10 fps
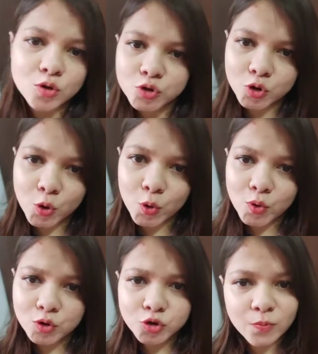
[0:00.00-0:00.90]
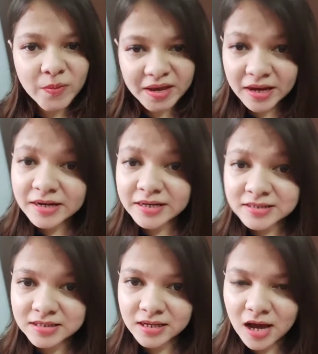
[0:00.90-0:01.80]
So, to make it
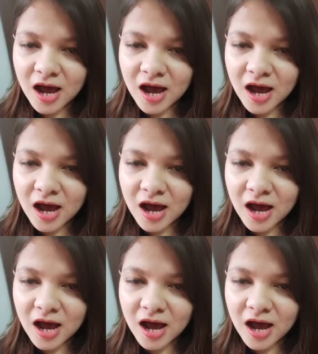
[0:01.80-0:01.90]
easy,